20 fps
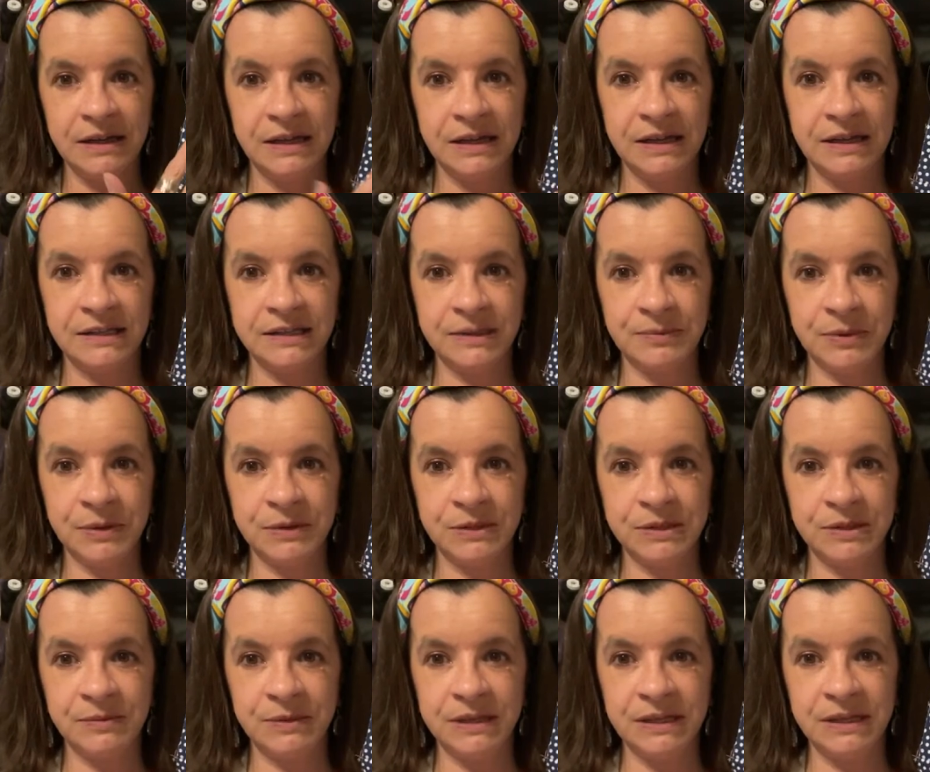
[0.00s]
is supposed
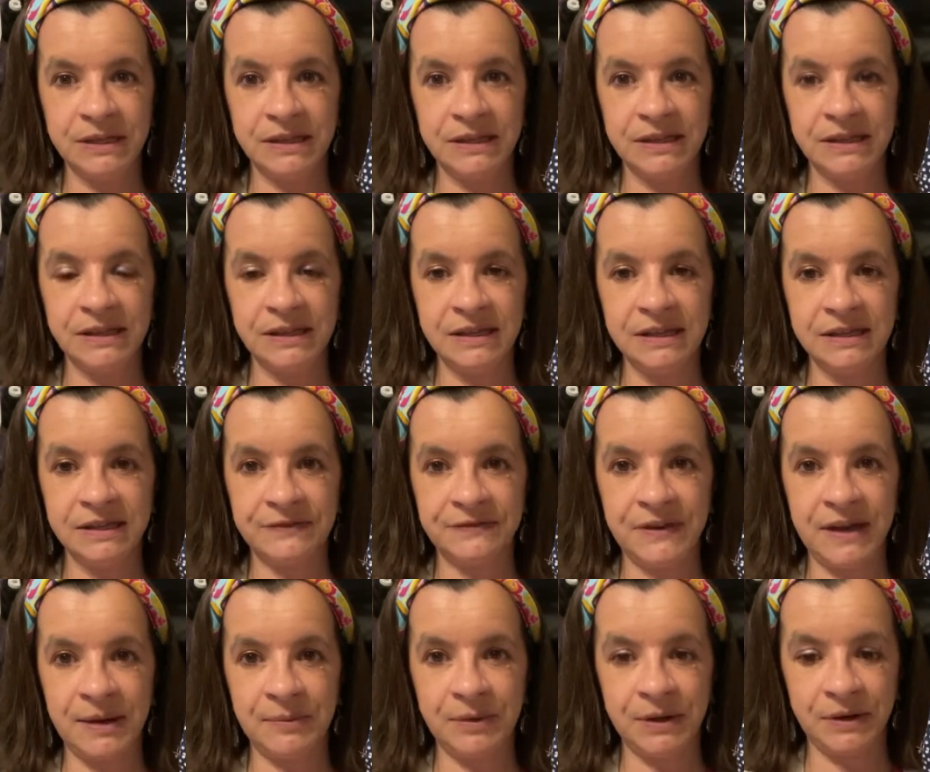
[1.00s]
to be this
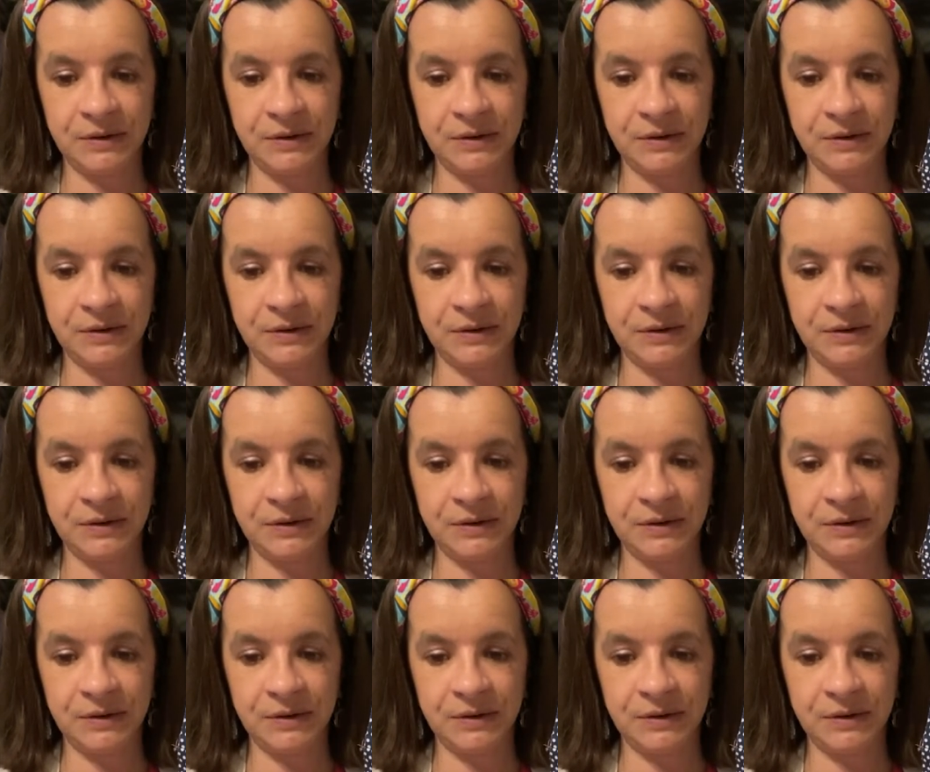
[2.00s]
fabric